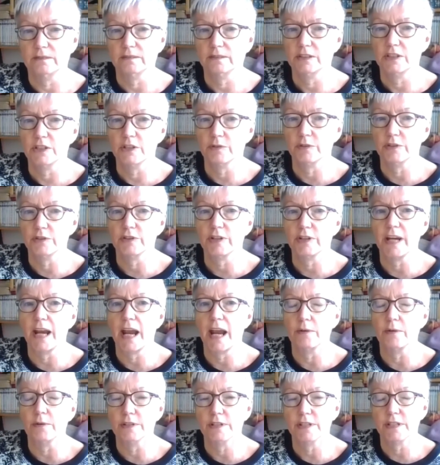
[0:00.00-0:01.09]
2 or 3
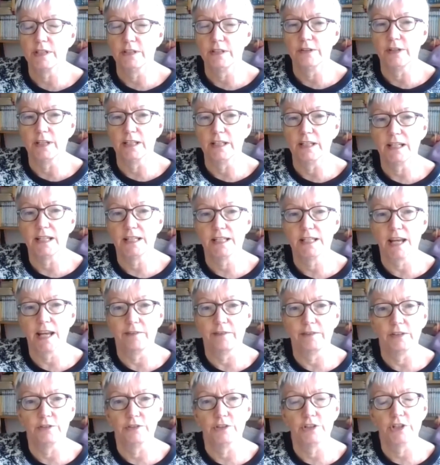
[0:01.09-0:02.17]
hours that you're going to need to have
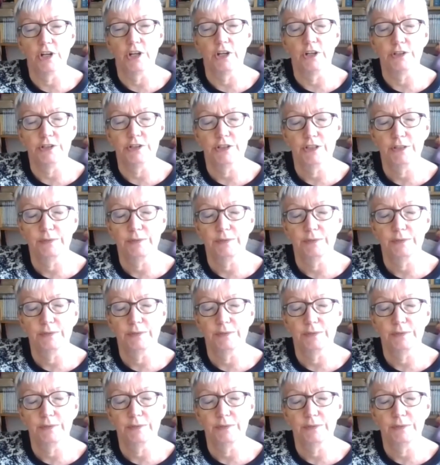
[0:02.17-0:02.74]
it on charge.